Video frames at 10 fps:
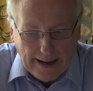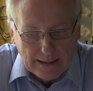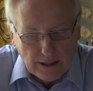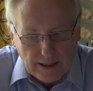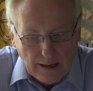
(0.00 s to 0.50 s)

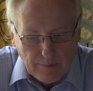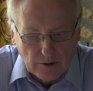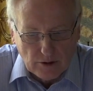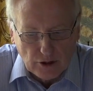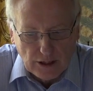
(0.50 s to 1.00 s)
As it
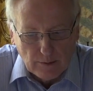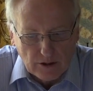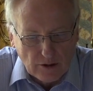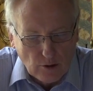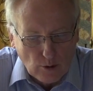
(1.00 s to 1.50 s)
happens, she
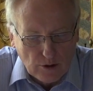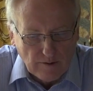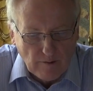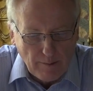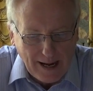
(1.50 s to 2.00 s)
was the daughter
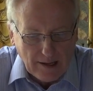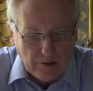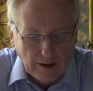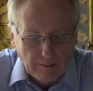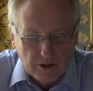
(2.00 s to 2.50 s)
of a
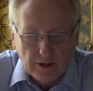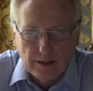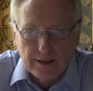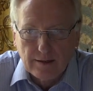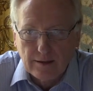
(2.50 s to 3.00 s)
bankrupt,
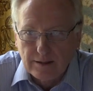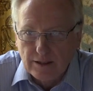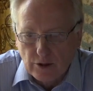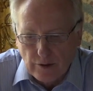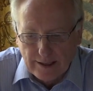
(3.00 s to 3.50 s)
another
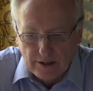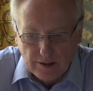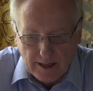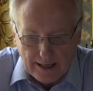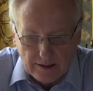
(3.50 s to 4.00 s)

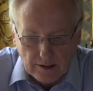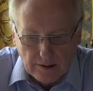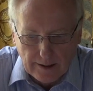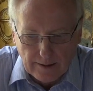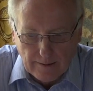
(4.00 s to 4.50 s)
disgraced
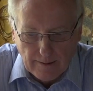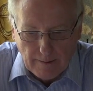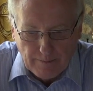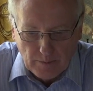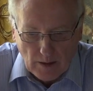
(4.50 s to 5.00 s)
category.
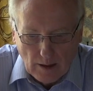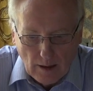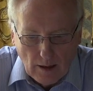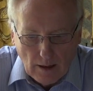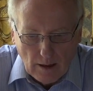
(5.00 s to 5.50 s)

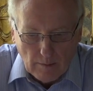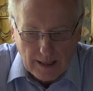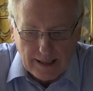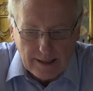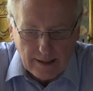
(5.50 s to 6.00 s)

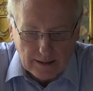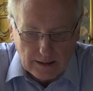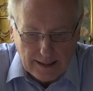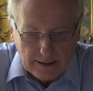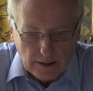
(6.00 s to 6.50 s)
Many
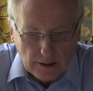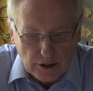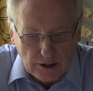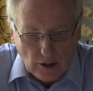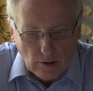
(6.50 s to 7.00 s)
years later,
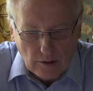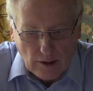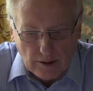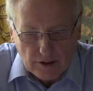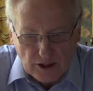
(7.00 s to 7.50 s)
she told
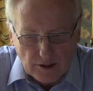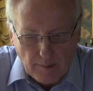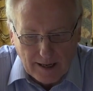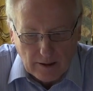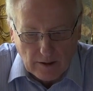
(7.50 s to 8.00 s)
Lawrence's
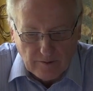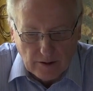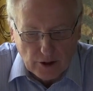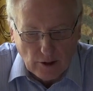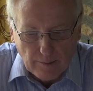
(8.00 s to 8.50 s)

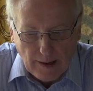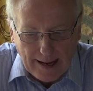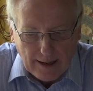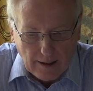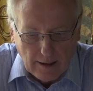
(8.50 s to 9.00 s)
biographer John
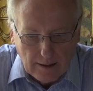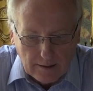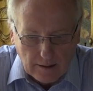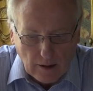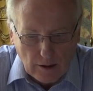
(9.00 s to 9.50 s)
Mack
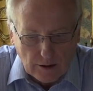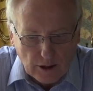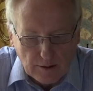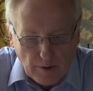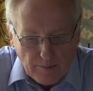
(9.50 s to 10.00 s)
that Lawrence
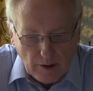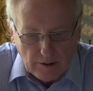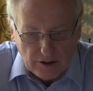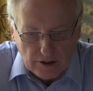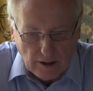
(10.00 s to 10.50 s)
had
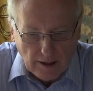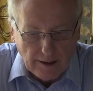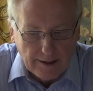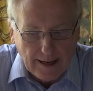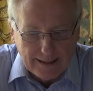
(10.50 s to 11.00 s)
proposed to
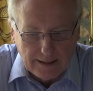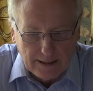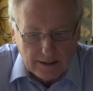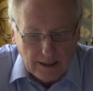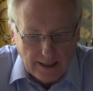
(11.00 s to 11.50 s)
her in
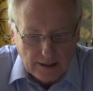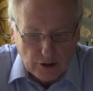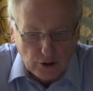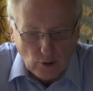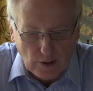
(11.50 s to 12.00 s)

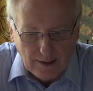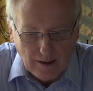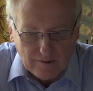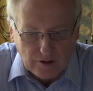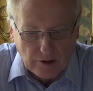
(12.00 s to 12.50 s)
1910, shortly
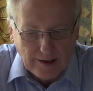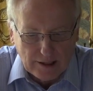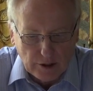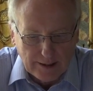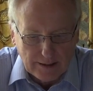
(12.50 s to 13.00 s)
after
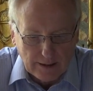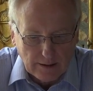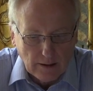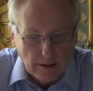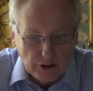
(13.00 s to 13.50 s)
graduating.
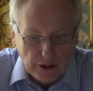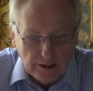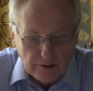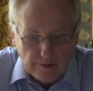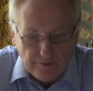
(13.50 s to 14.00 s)
She
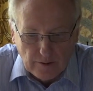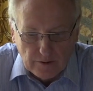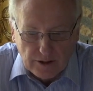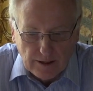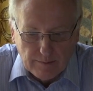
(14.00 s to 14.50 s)
had
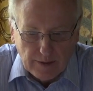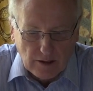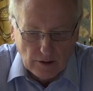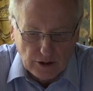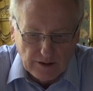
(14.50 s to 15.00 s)
refused him
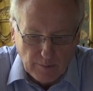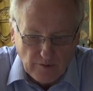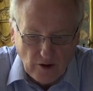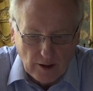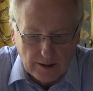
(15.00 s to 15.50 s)
because she
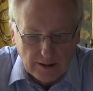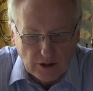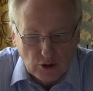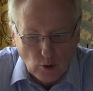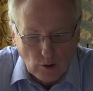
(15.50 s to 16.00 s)
preferred
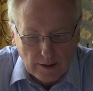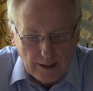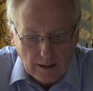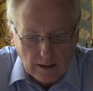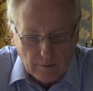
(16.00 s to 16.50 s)
taller
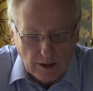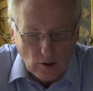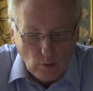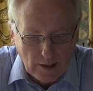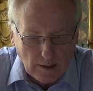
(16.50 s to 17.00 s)
younger
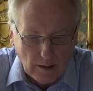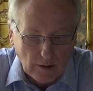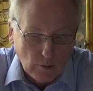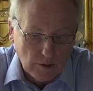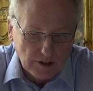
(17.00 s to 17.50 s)
brother Will,
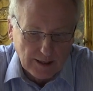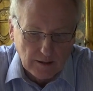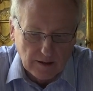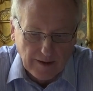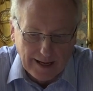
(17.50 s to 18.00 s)
who was
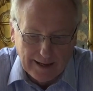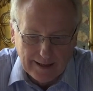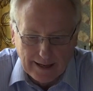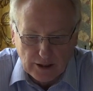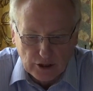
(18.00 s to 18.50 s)
killed in
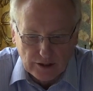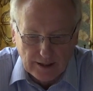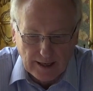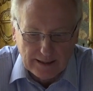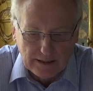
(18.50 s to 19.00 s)
action
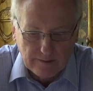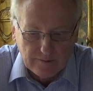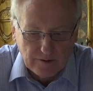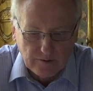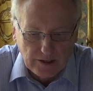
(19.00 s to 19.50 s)
in
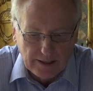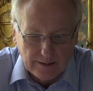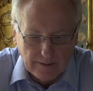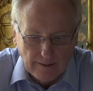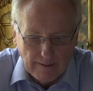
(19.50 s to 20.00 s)

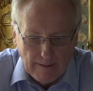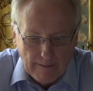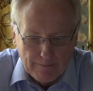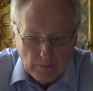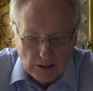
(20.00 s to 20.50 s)
1915.
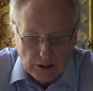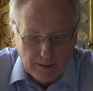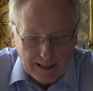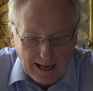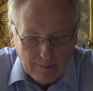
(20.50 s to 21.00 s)
She
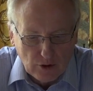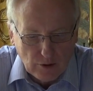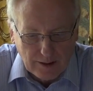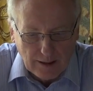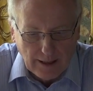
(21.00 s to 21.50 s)
became
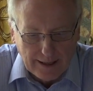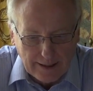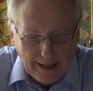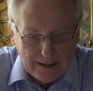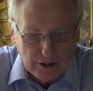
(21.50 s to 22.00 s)

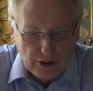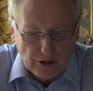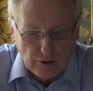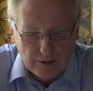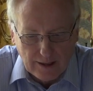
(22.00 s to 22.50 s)

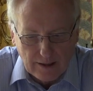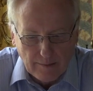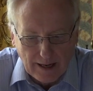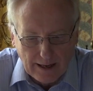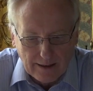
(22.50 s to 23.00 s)
engaged to another
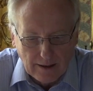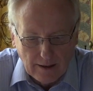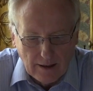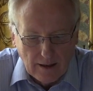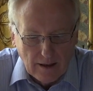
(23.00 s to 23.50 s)
man,
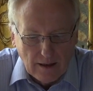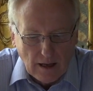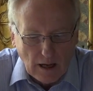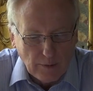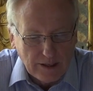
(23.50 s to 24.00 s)

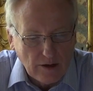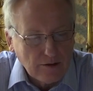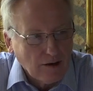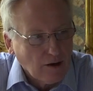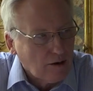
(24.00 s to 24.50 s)
and we know
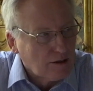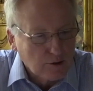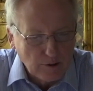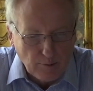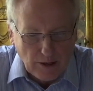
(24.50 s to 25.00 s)
that
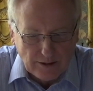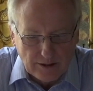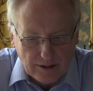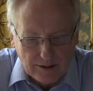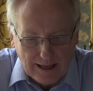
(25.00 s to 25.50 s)
Lawrence was
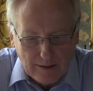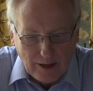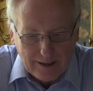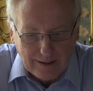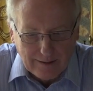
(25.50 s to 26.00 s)
present at their
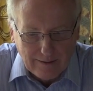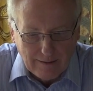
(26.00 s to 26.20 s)
wedding.